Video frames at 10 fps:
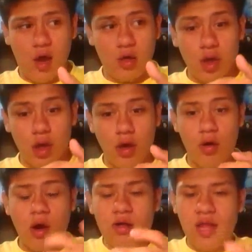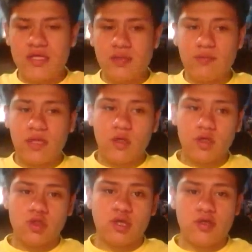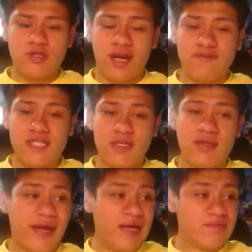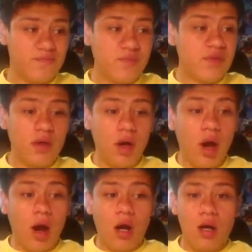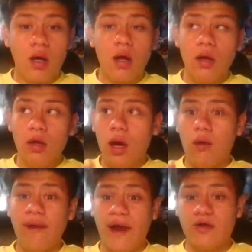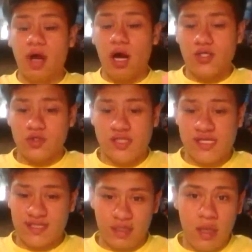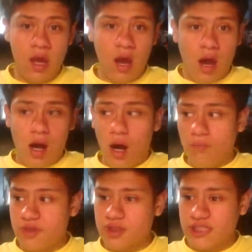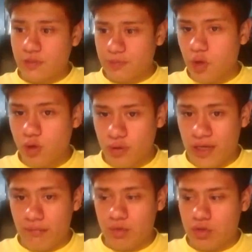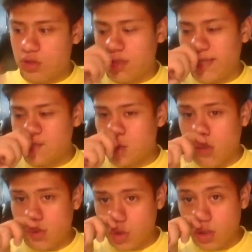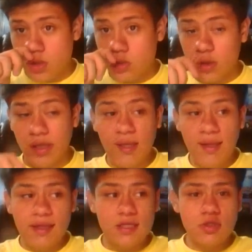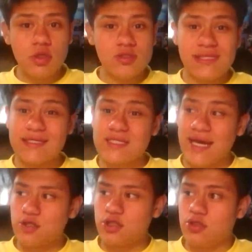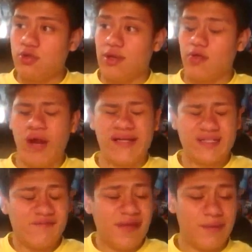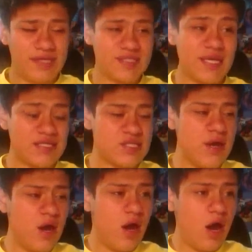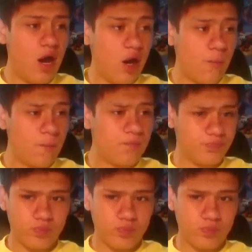though, unlike some of the other trailers that I've seen that are around Oscar season, such as The Program with the Lance Armstrong story. This one looks like it's actually doing it right, if that makes sense. It